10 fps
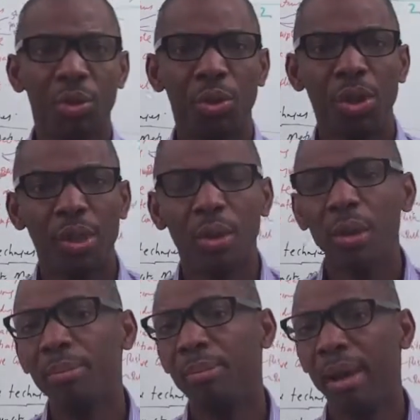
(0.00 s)
You can
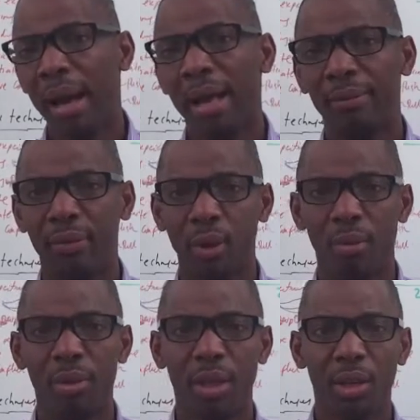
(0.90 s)
only plan for
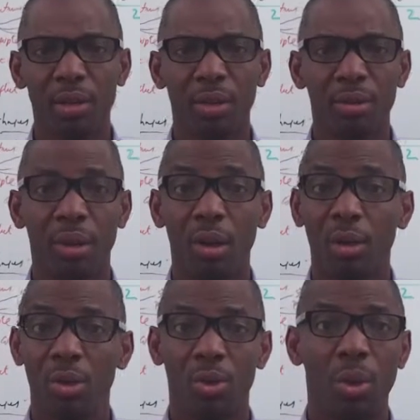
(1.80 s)
communication
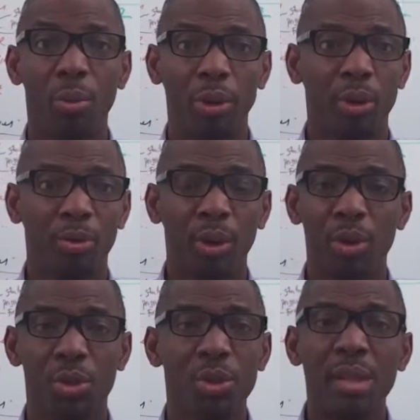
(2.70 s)
so much
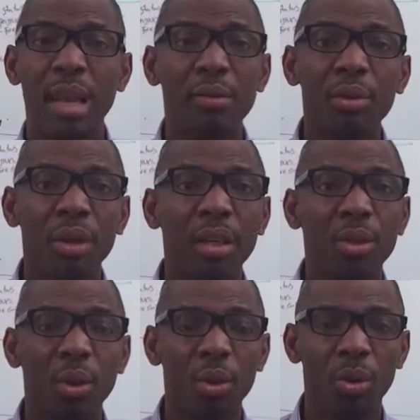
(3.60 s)
because you never really
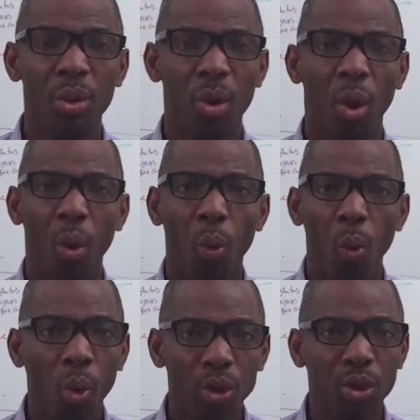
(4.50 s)
know
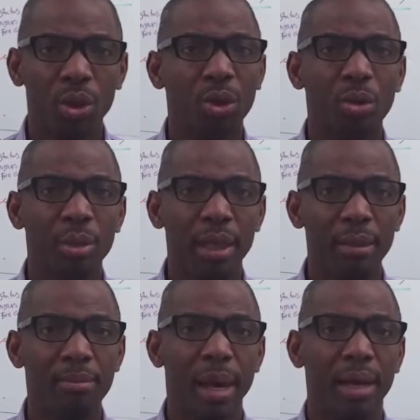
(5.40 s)
what you're going to be
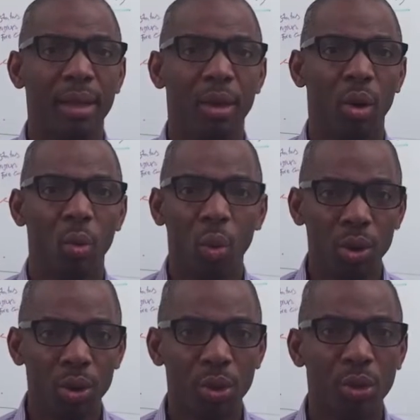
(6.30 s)
hit by or
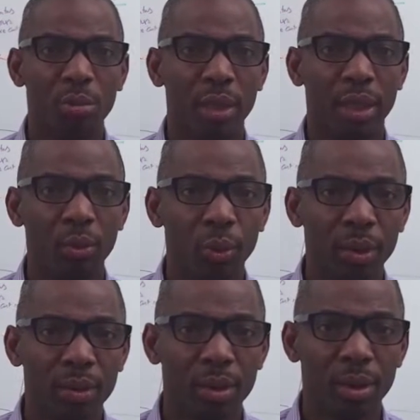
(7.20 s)
what you're going to be hit
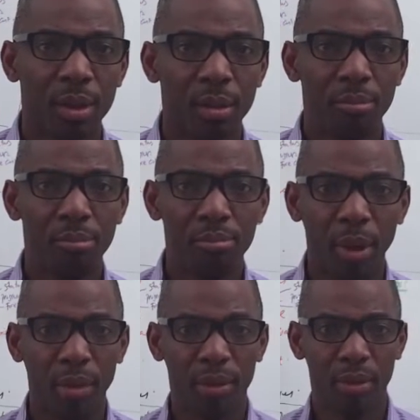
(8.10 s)
with.
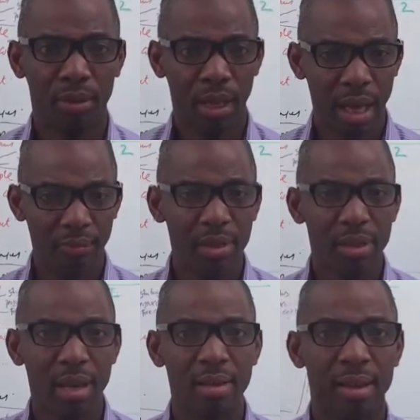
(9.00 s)
But having
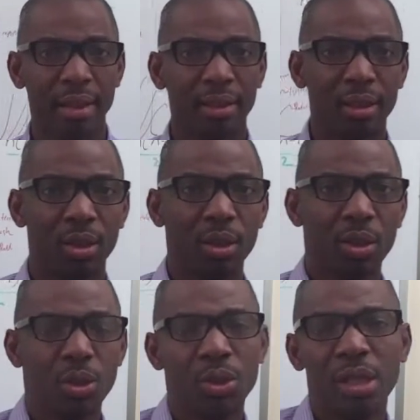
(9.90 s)
said that,
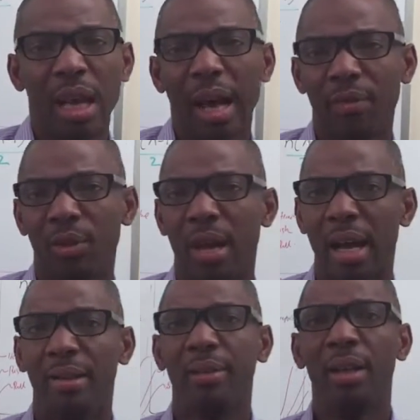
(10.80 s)
you still have to
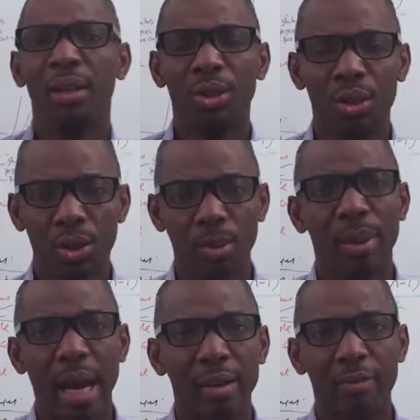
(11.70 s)
have some
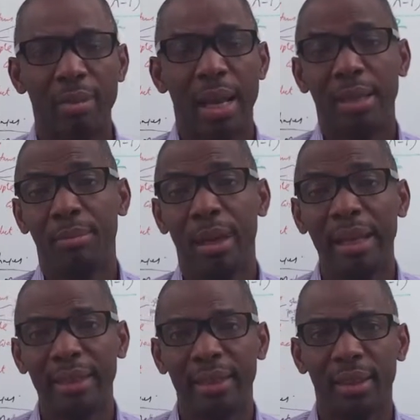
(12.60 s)
kind of plan in
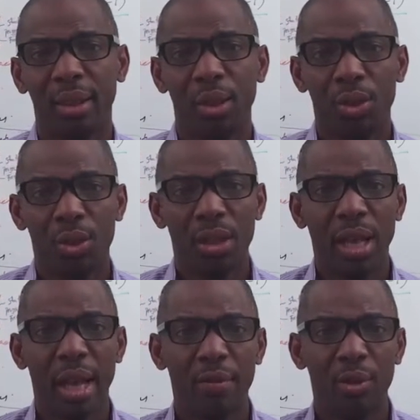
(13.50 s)
place. You still
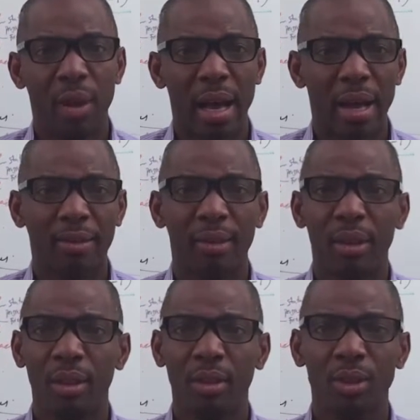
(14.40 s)
have to have
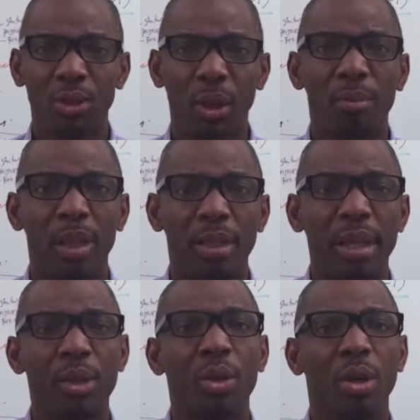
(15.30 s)
something
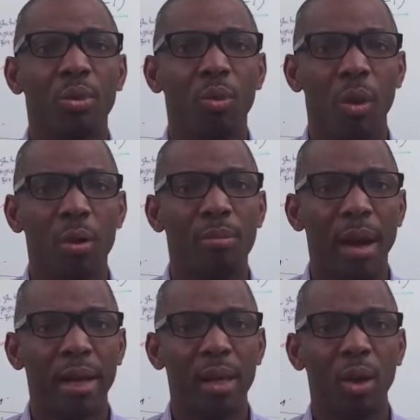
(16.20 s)
that you can walk
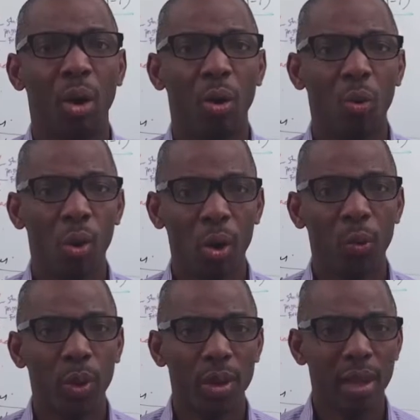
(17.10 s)
by or work
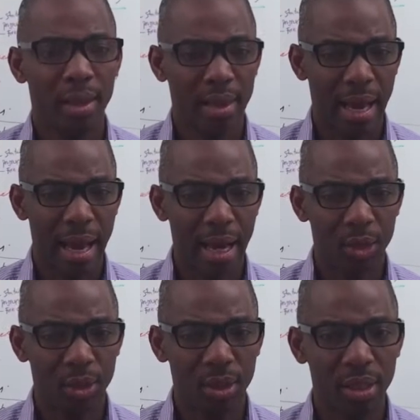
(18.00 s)
with that
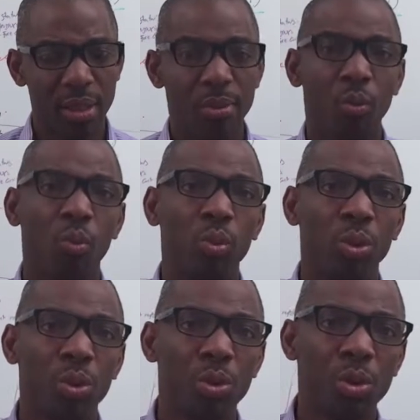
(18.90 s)
actually
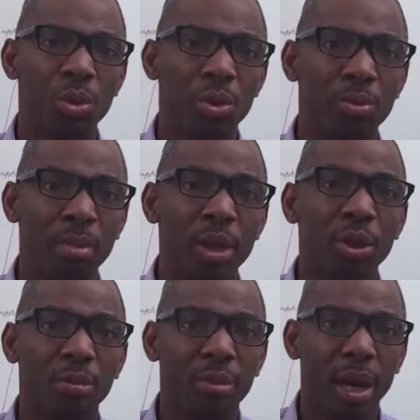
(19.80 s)
you
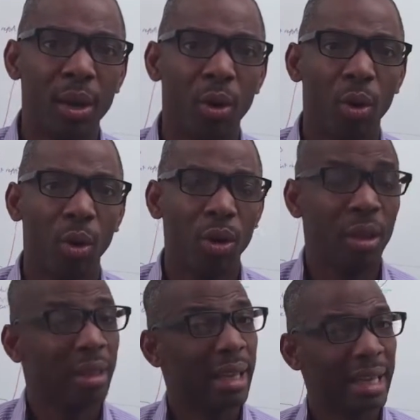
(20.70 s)
measure by or
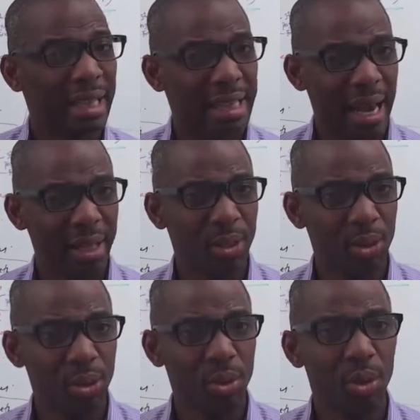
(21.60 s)
that guides
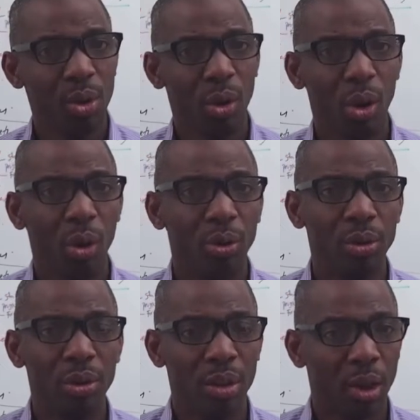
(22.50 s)
you
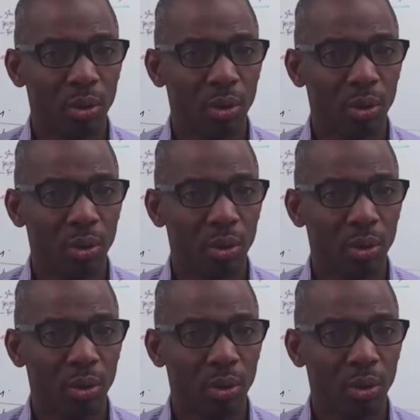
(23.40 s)
on